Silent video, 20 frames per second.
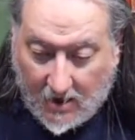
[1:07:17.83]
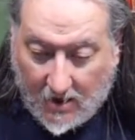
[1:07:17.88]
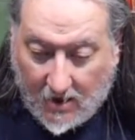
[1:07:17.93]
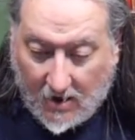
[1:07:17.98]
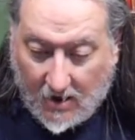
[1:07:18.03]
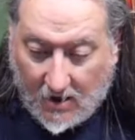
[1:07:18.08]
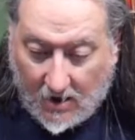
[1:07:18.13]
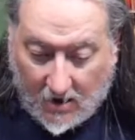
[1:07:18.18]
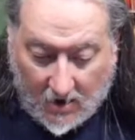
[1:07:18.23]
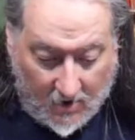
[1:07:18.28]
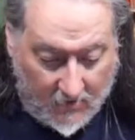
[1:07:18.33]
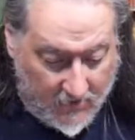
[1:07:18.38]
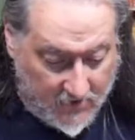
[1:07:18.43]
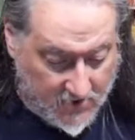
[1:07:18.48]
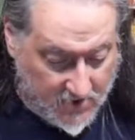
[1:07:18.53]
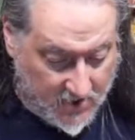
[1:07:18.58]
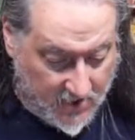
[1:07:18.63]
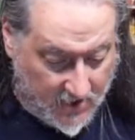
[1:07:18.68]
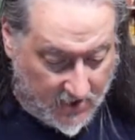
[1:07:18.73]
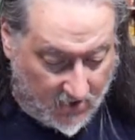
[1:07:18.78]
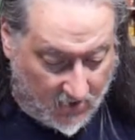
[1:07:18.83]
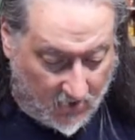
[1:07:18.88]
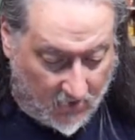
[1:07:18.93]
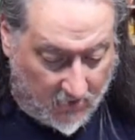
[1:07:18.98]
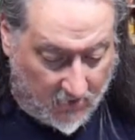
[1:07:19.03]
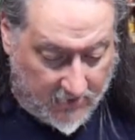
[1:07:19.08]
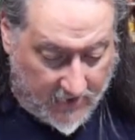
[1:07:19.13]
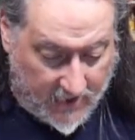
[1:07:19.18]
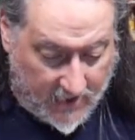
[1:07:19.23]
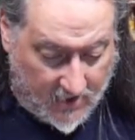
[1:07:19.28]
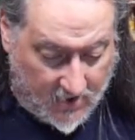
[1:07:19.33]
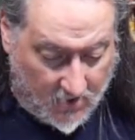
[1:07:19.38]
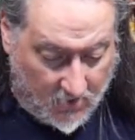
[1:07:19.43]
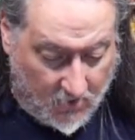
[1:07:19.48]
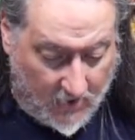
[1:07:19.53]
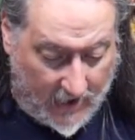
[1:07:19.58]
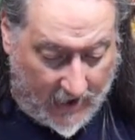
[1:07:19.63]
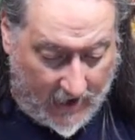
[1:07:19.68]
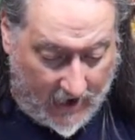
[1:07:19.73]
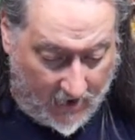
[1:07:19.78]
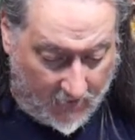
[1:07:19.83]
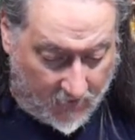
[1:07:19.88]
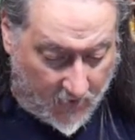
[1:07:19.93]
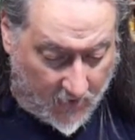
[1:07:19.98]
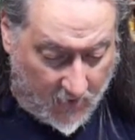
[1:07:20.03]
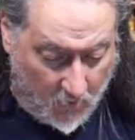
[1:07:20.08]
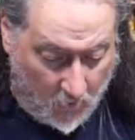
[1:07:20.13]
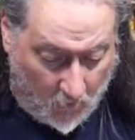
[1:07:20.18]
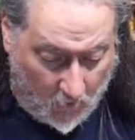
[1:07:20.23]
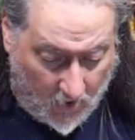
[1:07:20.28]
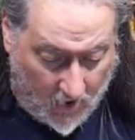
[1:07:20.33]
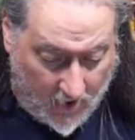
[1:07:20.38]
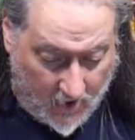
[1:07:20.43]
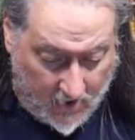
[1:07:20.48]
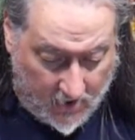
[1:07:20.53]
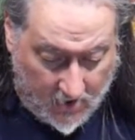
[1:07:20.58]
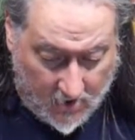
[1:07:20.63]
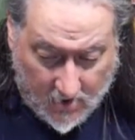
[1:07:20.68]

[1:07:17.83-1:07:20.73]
on the channel. Thank you, everyone